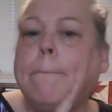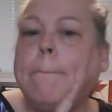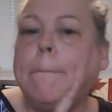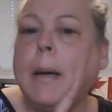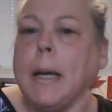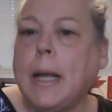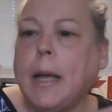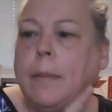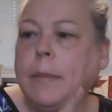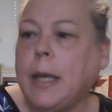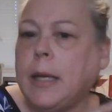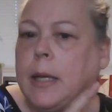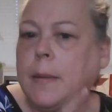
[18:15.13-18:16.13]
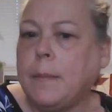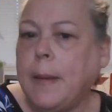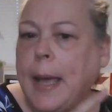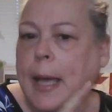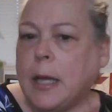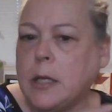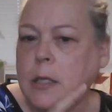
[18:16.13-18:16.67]
But I am getting a
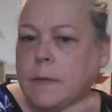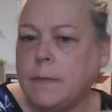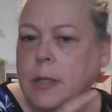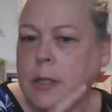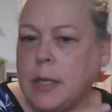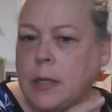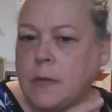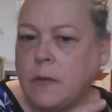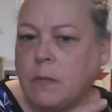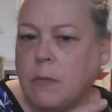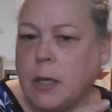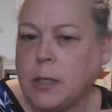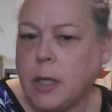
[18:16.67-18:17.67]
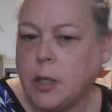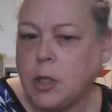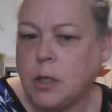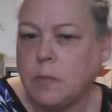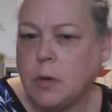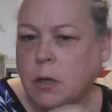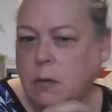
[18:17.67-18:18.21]
package of designs from Wasatch
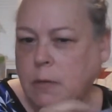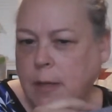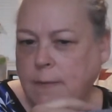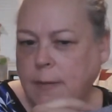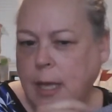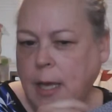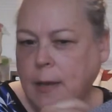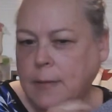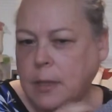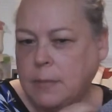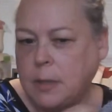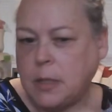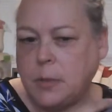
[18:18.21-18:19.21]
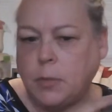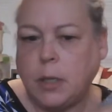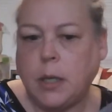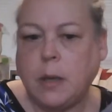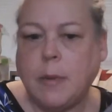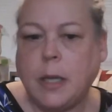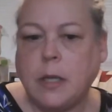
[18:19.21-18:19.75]
tomorrow, and if they have something
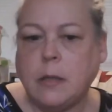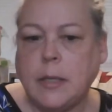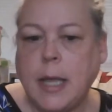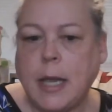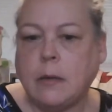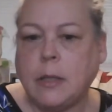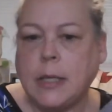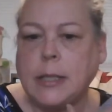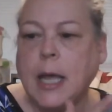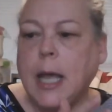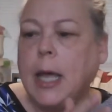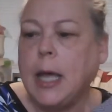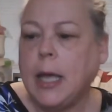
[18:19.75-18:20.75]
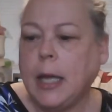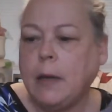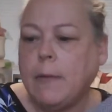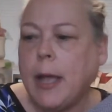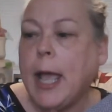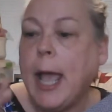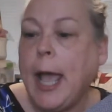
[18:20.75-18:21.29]
springy, I might use that on this.
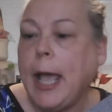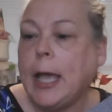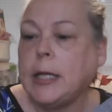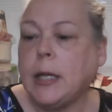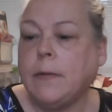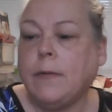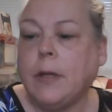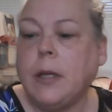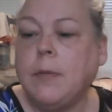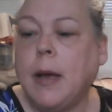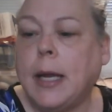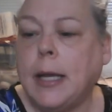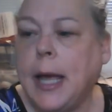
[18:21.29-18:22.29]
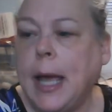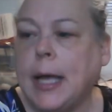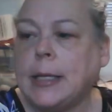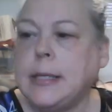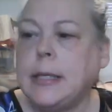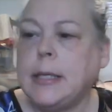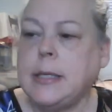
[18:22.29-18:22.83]
Anyway, and if anybody
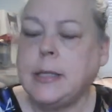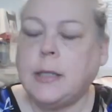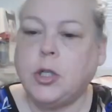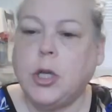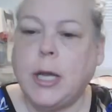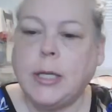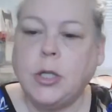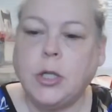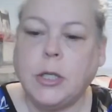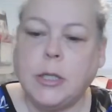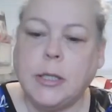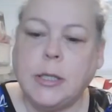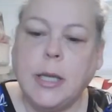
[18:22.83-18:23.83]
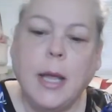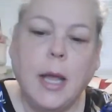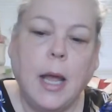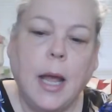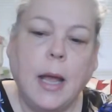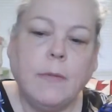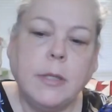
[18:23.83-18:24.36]
has any suggestions,
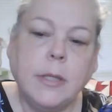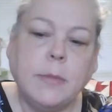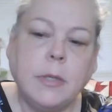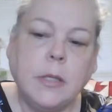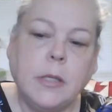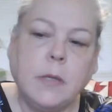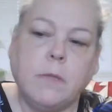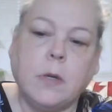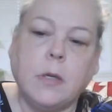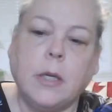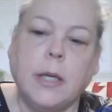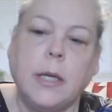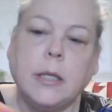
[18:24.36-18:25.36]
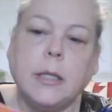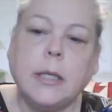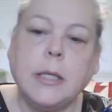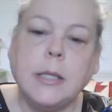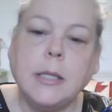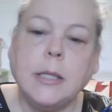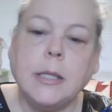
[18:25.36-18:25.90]
I want something swirly on
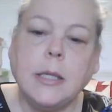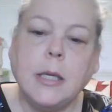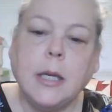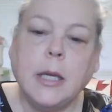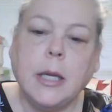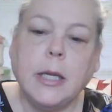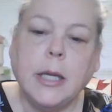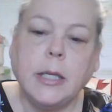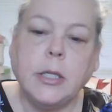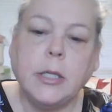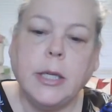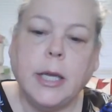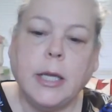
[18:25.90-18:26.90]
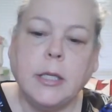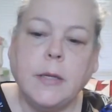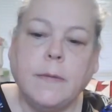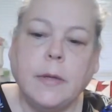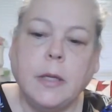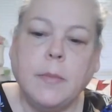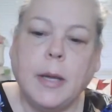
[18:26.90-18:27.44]
this, an edge to edge. If
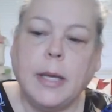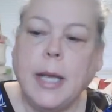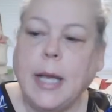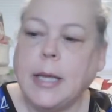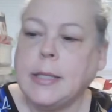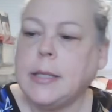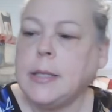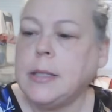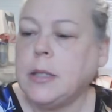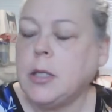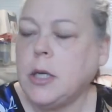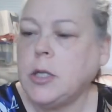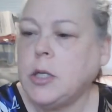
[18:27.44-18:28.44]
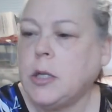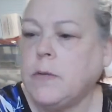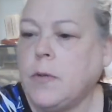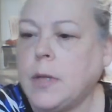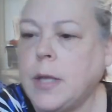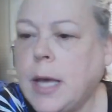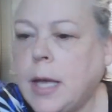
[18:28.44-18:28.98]
anybody has a suggestion for
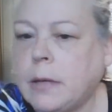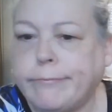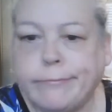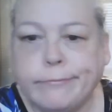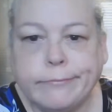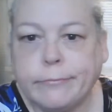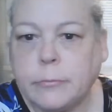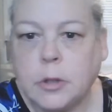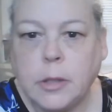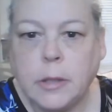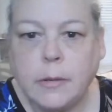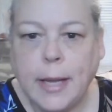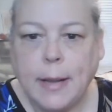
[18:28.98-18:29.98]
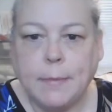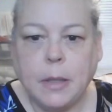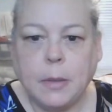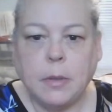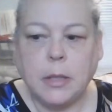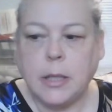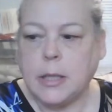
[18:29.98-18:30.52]
that, throw it at me
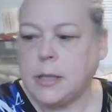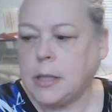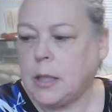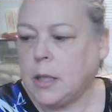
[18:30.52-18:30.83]
because